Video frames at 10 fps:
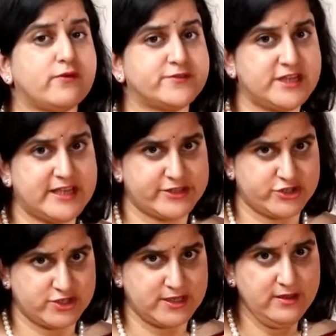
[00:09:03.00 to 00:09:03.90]
of
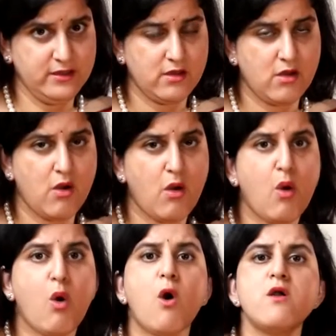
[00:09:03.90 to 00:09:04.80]
DHT
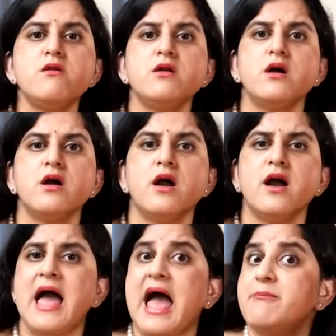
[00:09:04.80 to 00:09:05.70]
or
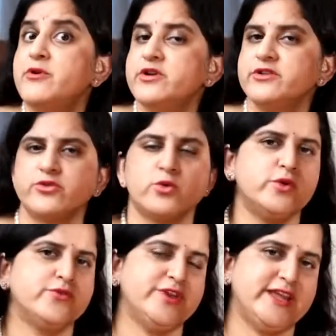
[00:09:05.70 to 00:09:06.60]
aberrant
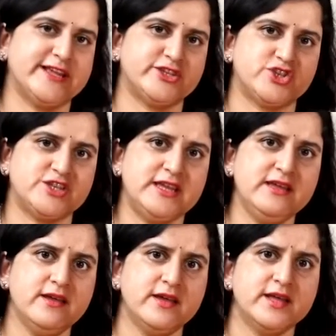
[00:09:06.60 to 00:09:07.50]
role of DHT,